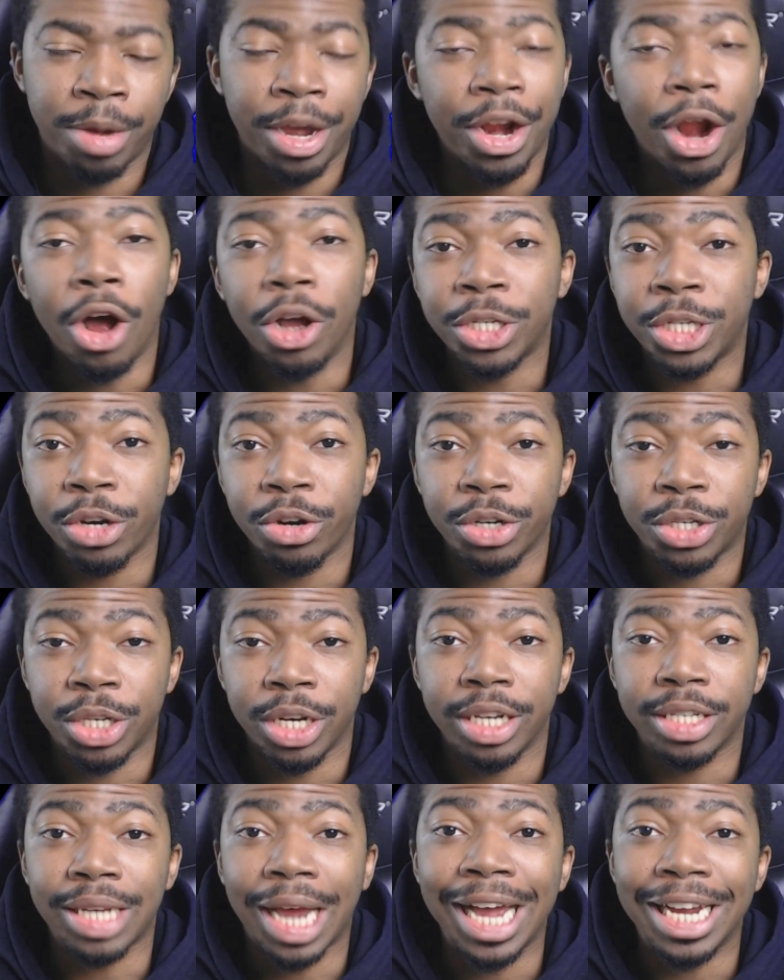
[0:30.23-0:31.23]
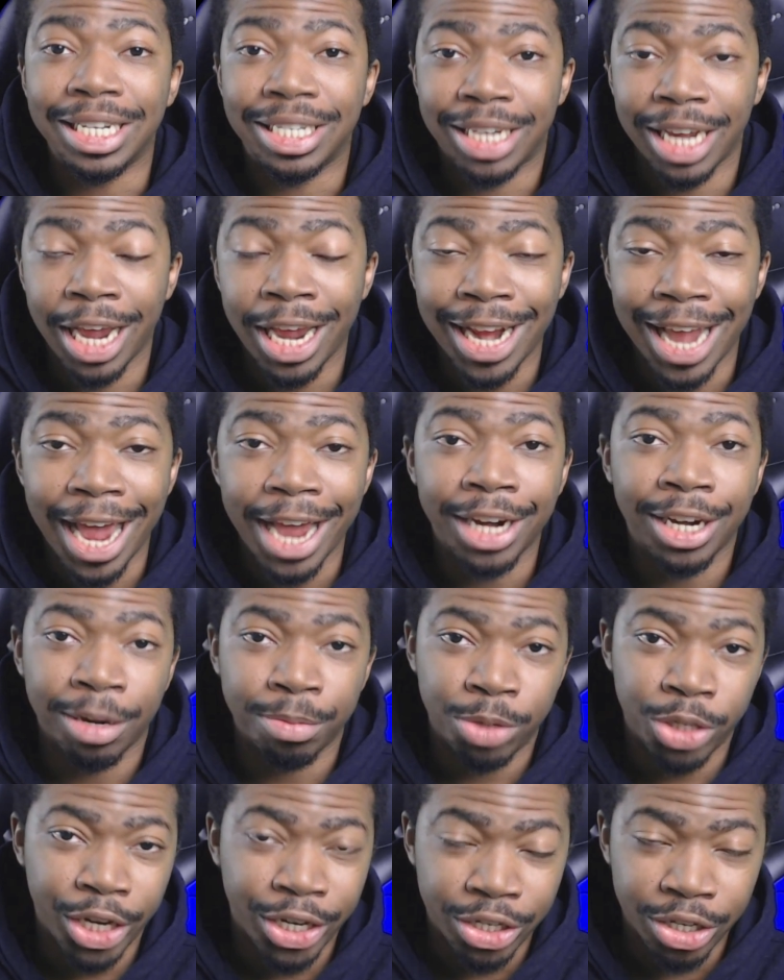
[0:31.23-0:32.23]
but in all seriousness, I did end
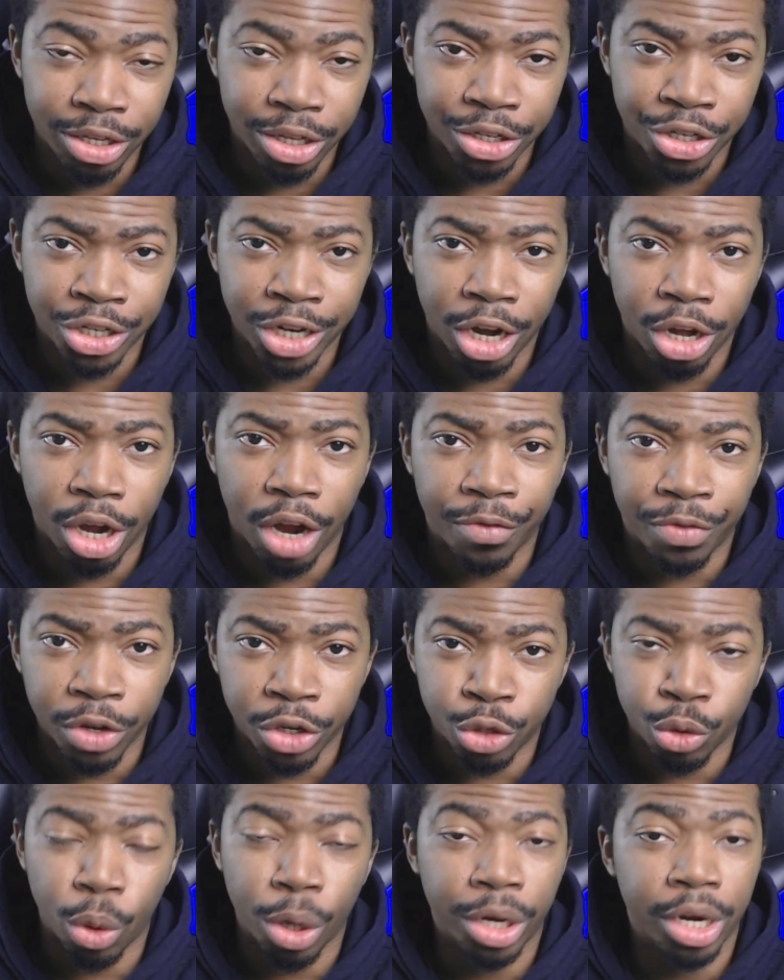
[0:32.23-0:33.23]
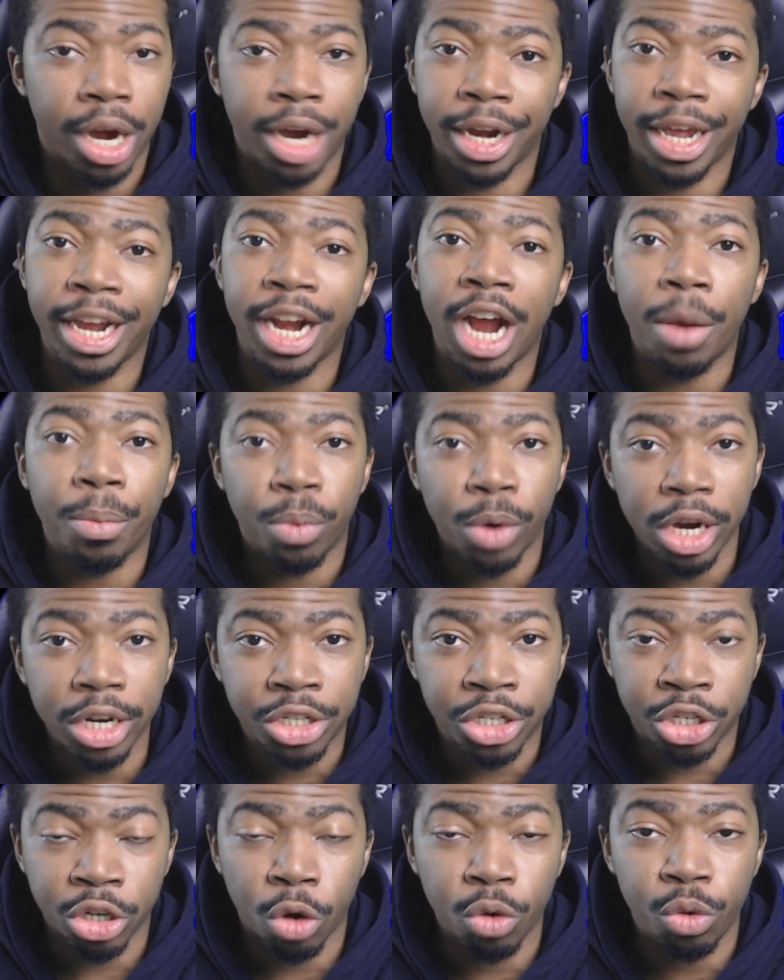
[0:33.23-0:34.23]
up changing the shell of the Joy-Con, and I would
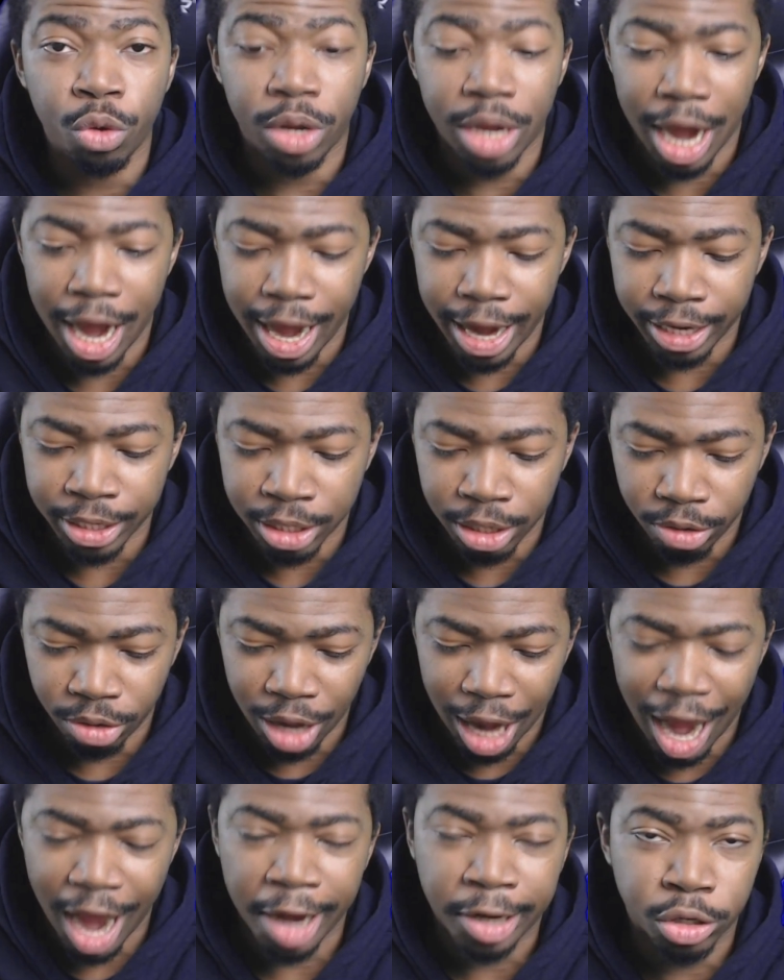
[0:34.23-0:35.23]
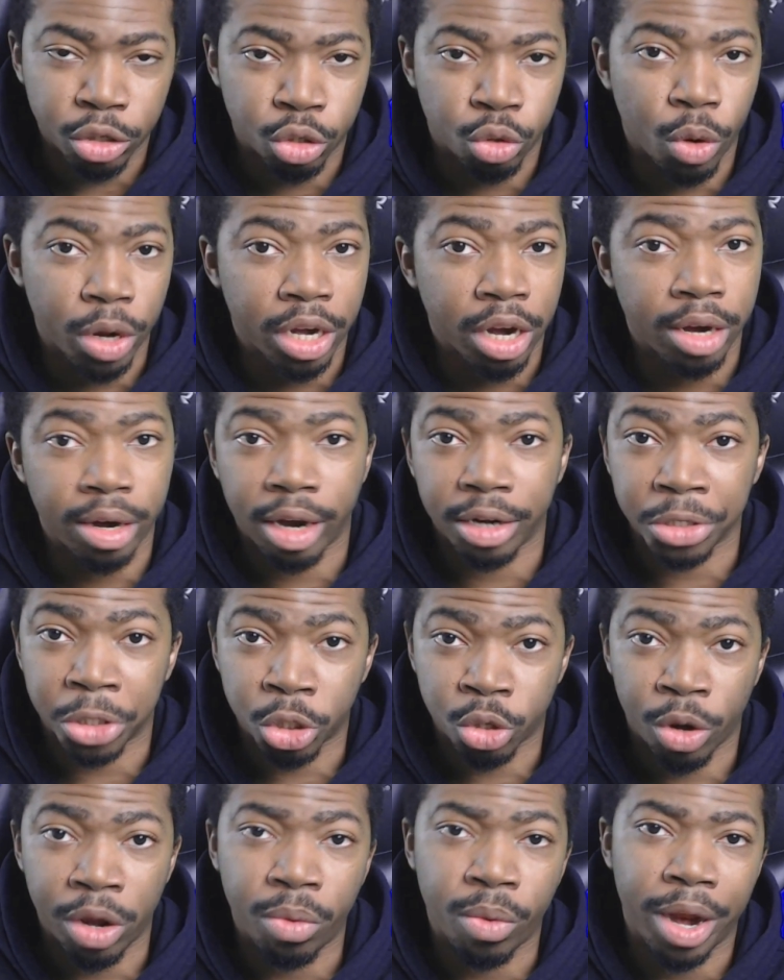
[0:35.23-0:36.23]
show you guys the actual Joy-Con on
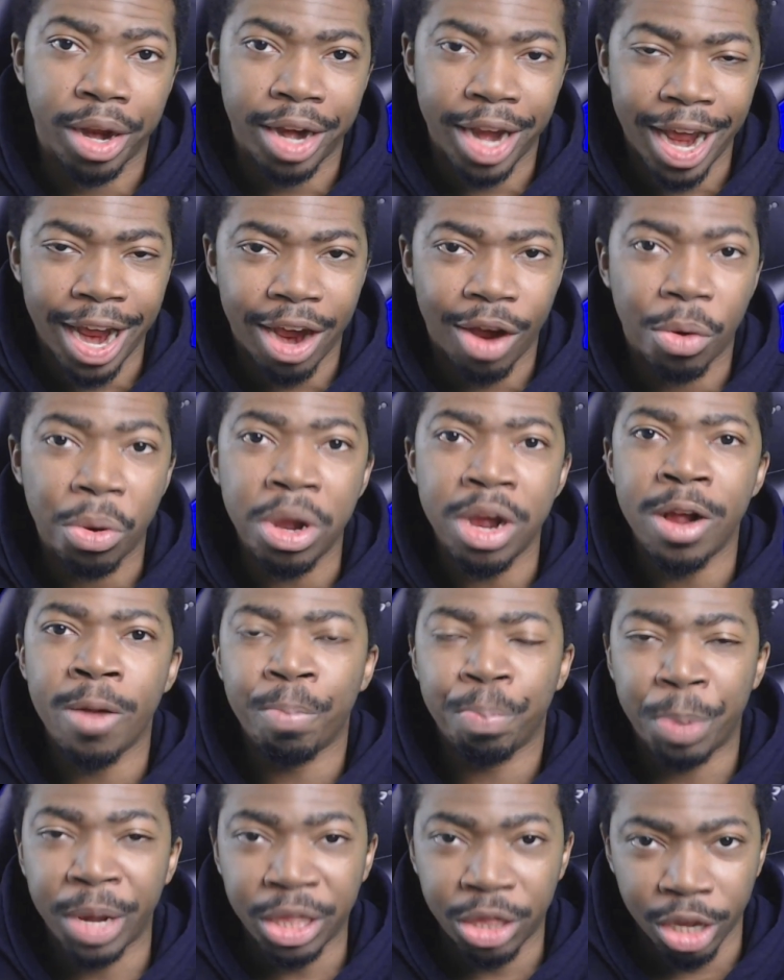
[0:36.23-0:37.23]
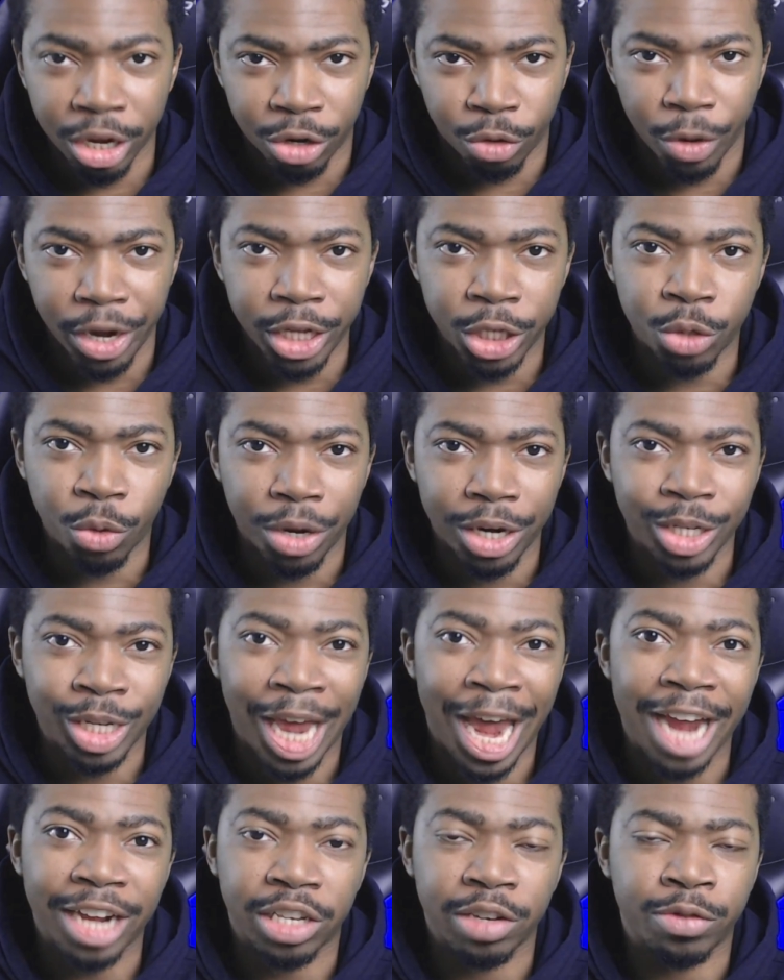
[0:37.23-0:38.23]
screen right now, but the green screen is
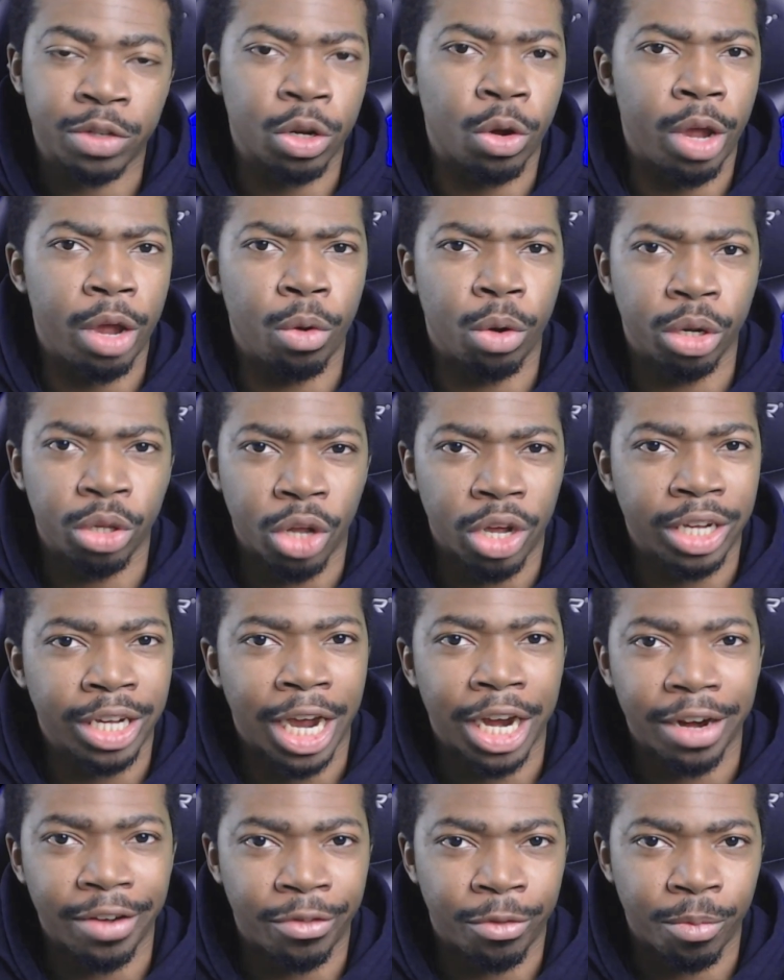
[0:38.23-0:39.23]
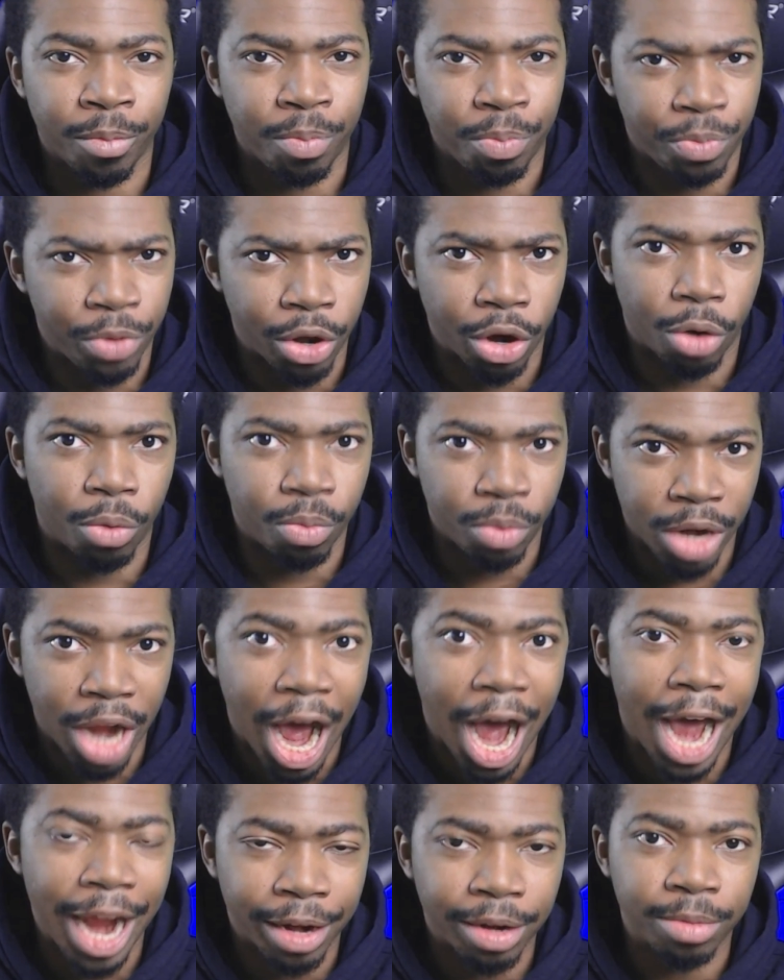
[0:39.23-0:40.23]
active, so it will look kind of, you know,
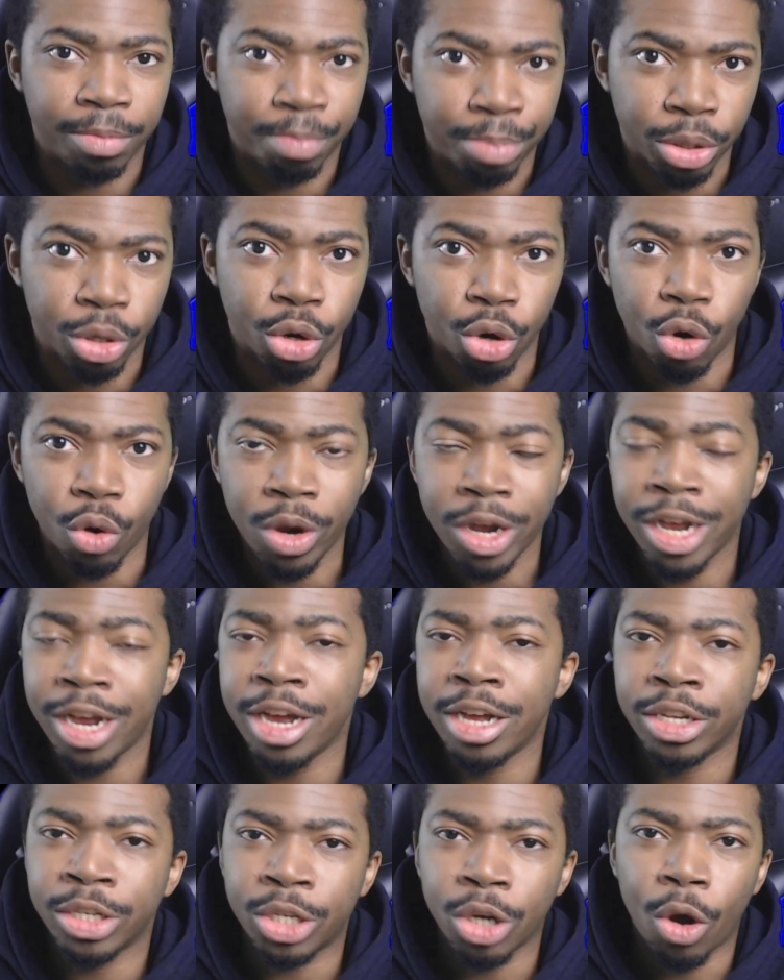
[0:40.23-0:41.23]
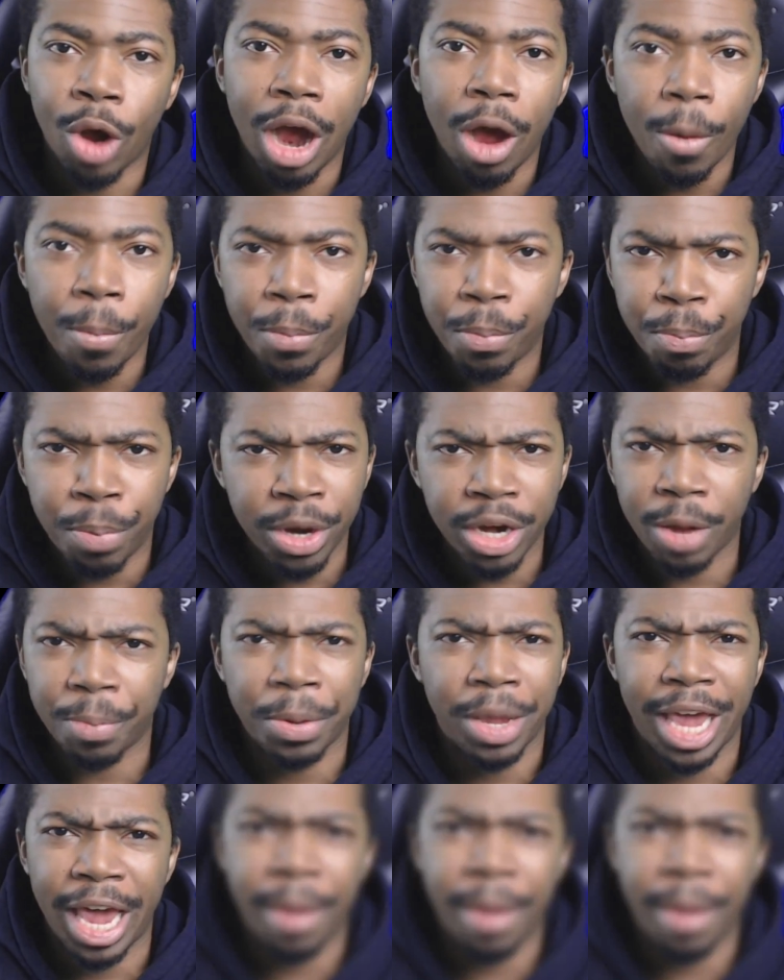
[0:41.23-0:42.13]
not blue. So I'll put up an